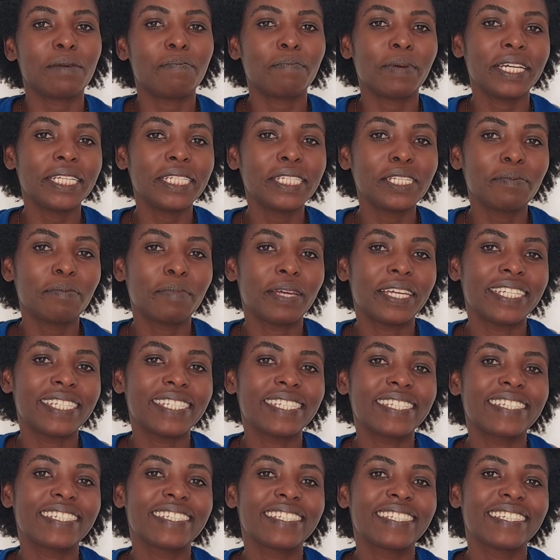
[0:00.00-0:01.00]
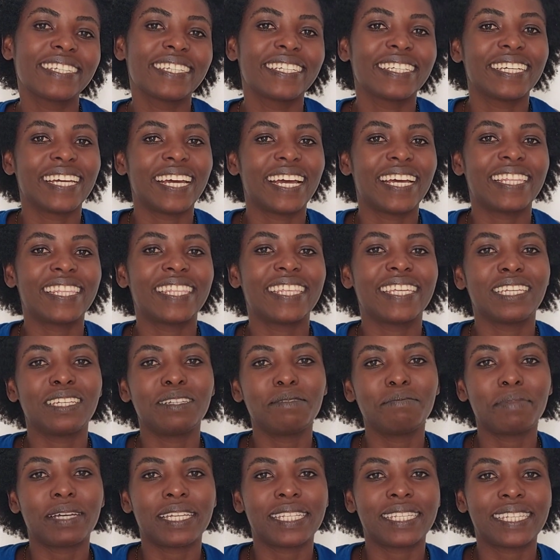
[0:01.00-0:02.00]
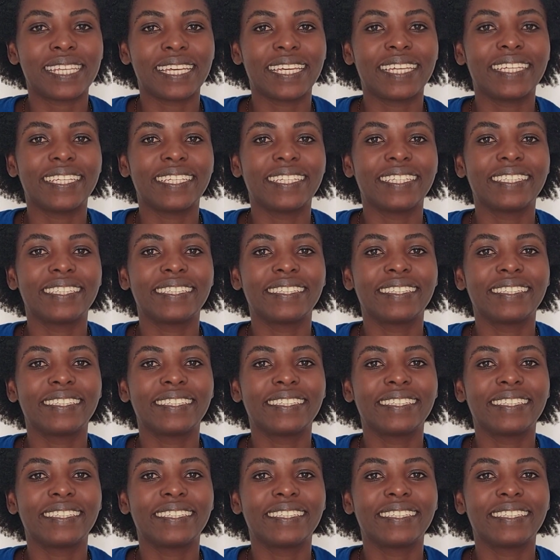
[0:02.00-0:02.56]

appointment at the embassy.